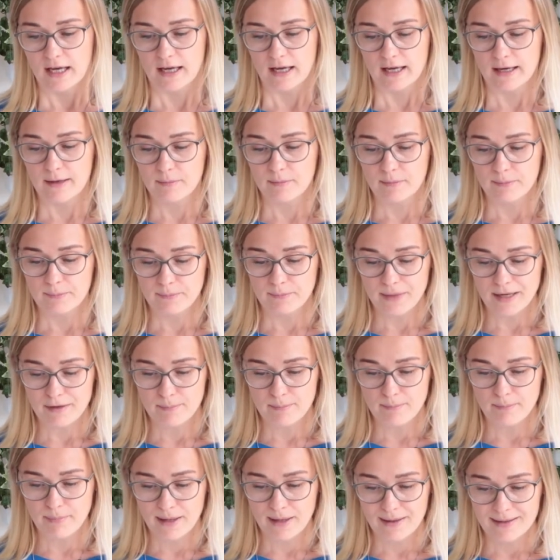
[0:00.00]
My
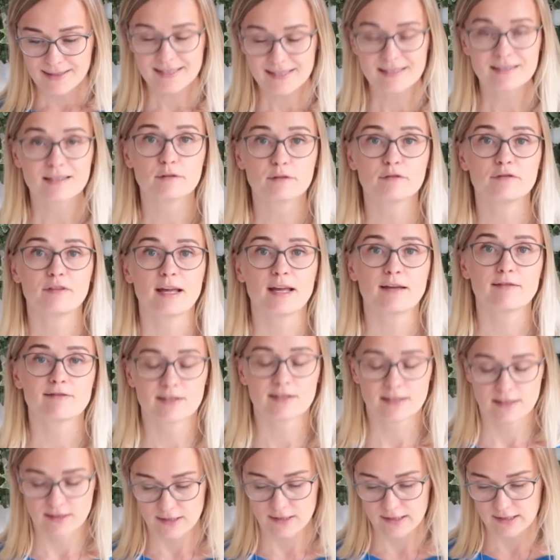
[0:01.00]
personal
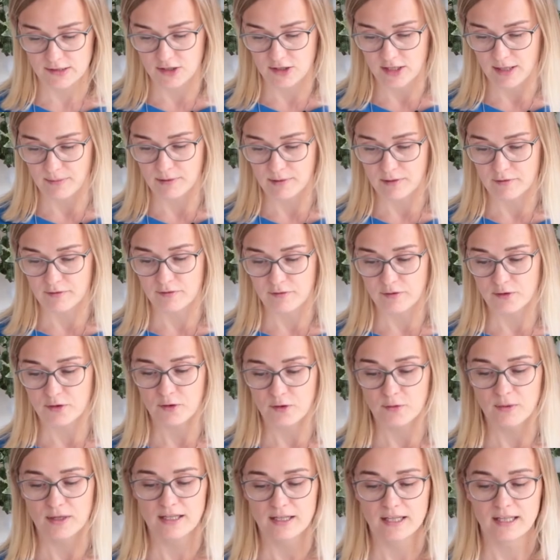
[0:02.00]
favorite is chapter 4,
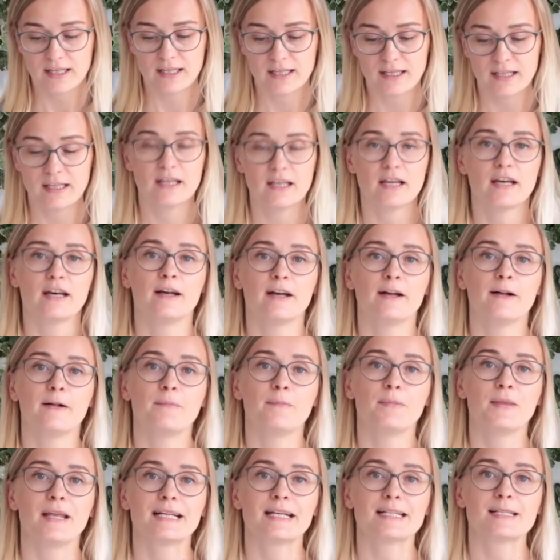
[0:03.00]
when he
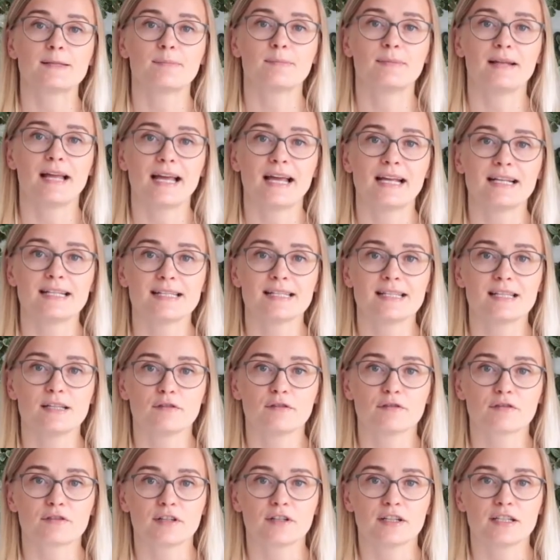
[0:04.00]
explains
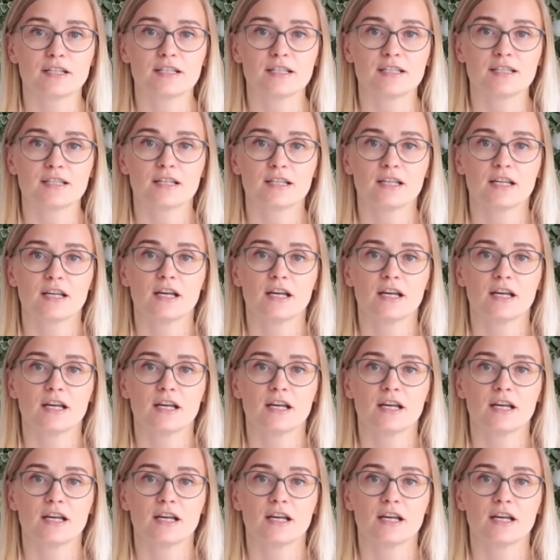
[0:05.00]
different